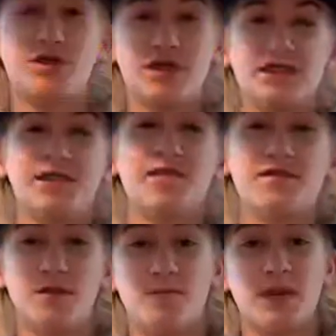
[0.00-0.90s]
I
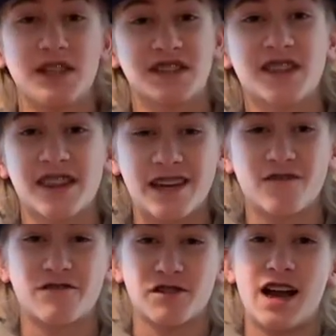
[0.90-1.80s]
saved the best thing
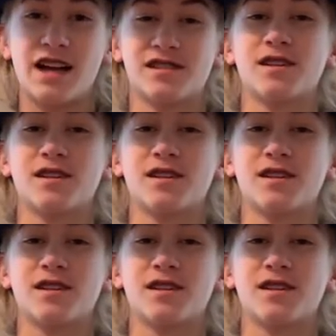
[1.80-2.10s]
for last.